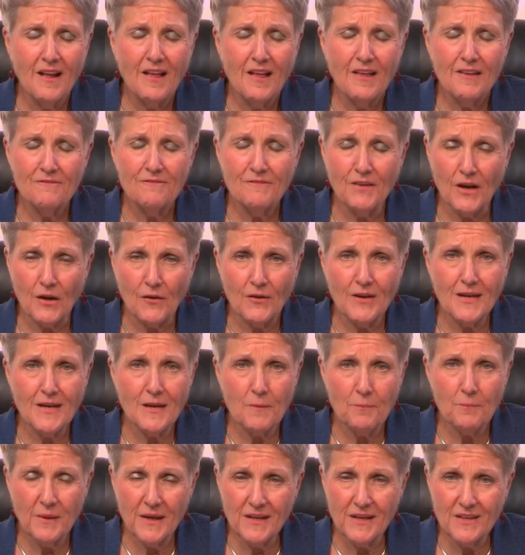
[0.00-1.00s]
Varying
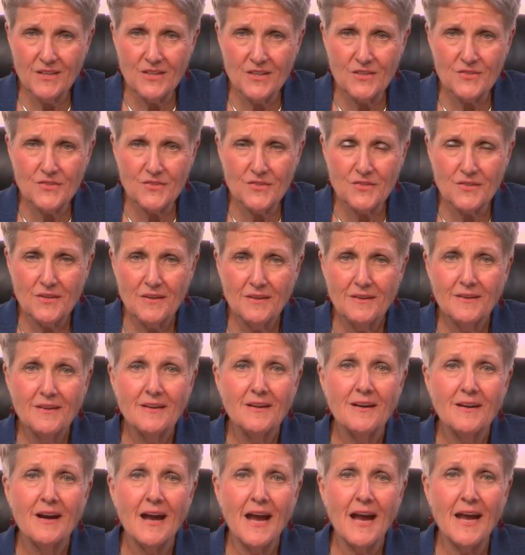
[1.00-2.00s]
opinions
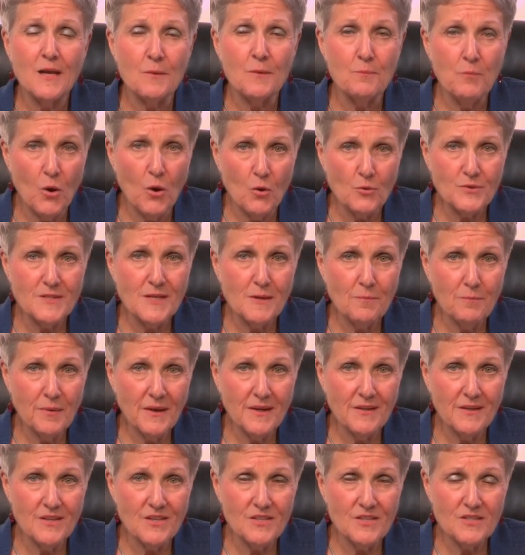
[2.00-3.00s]
and opposing
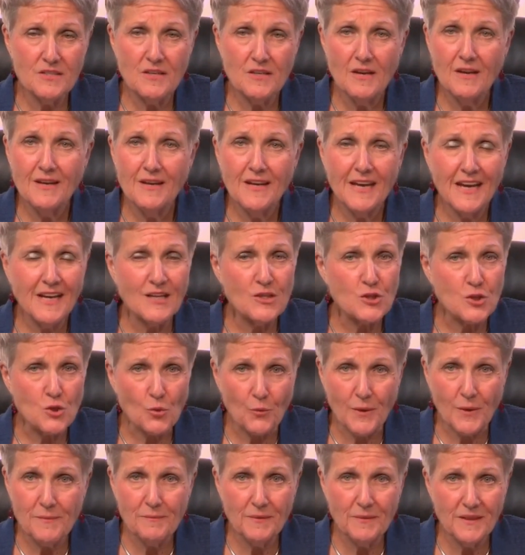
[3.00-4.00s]
opinions,
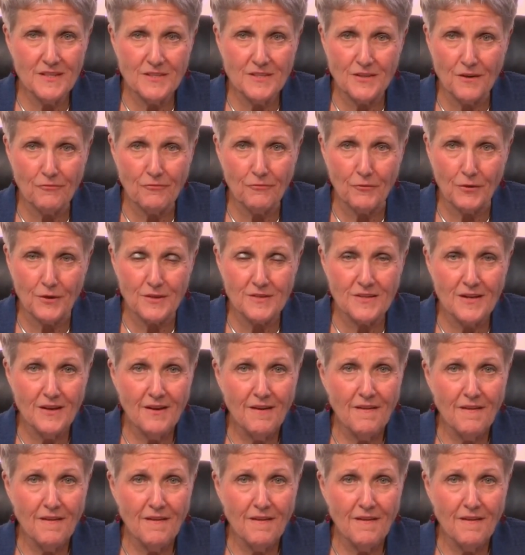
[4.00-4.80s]
extremely different.